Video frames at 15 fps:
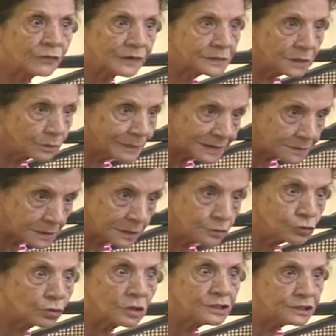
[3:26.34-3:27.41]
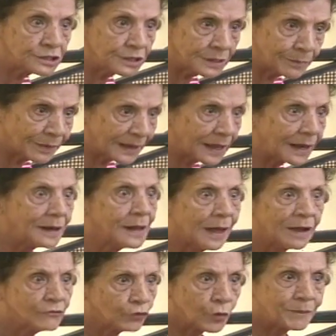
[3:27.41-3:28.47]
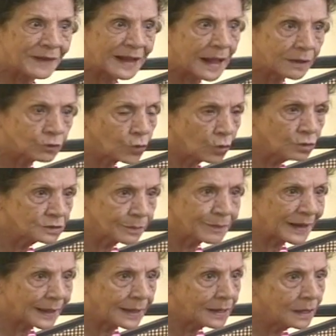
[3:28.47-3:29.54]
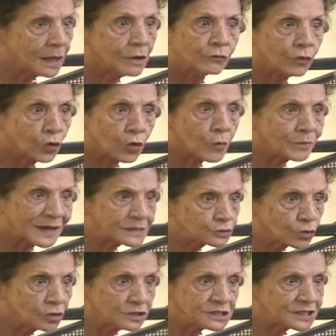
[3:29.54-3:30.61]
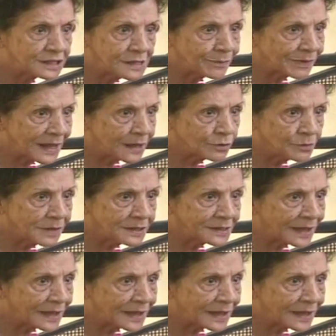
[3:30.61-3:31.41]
Now I run some errands for her. I pay the bills for her and I also go grocery